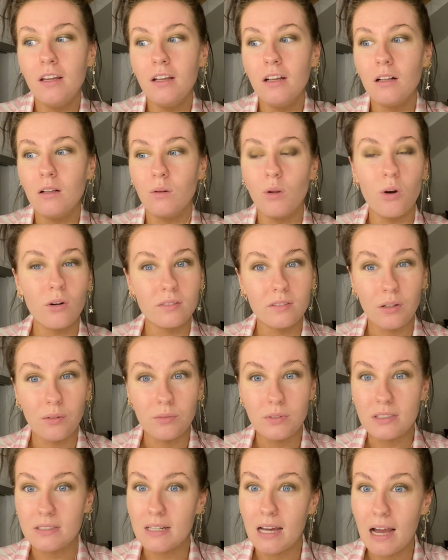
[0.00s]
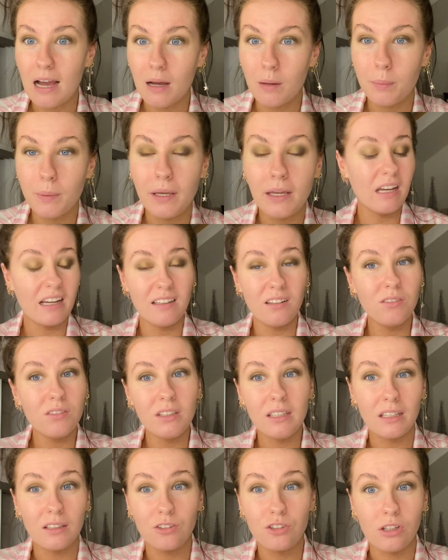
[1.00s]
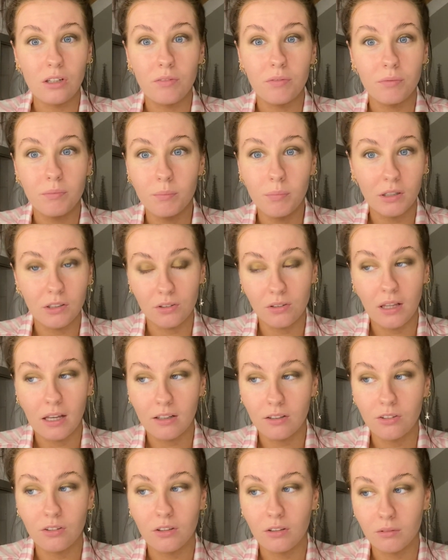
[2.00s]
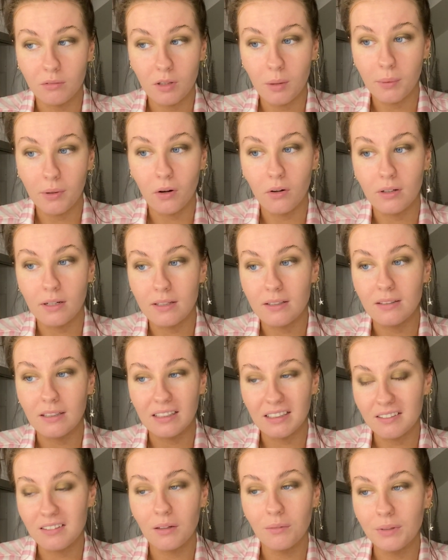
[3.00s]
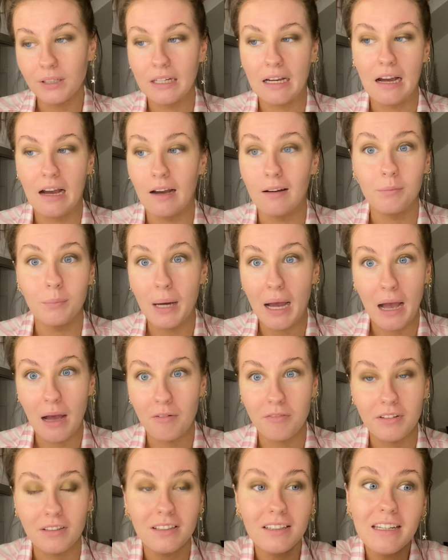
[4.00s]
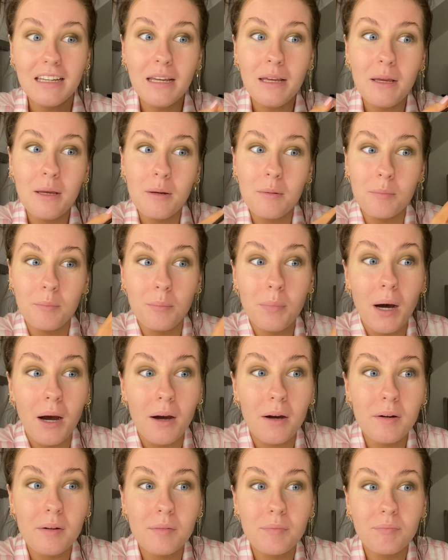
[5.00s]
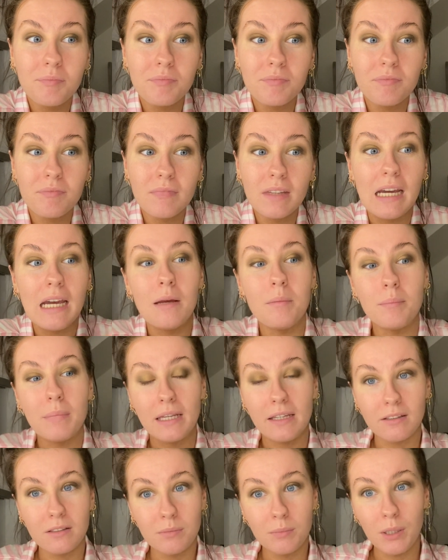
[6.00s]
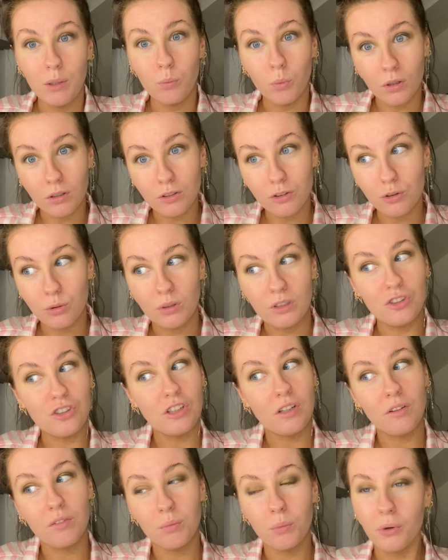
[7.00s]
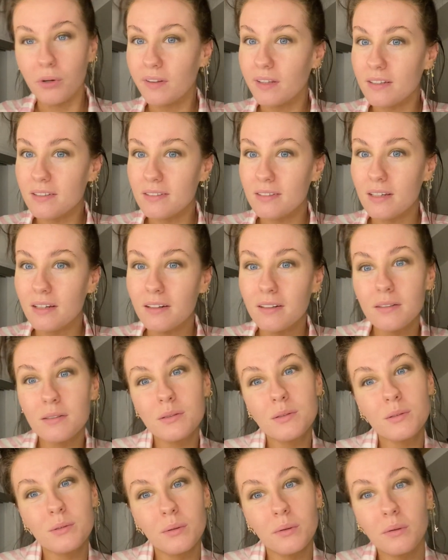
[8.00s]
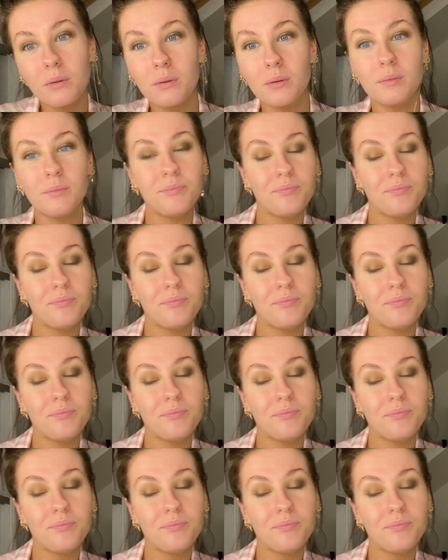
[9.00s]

lockdown didn't happen. I didn't really achieve much last year, to be honest. I sound like I have, but I haven't. But it makes me want to achieve more this year. So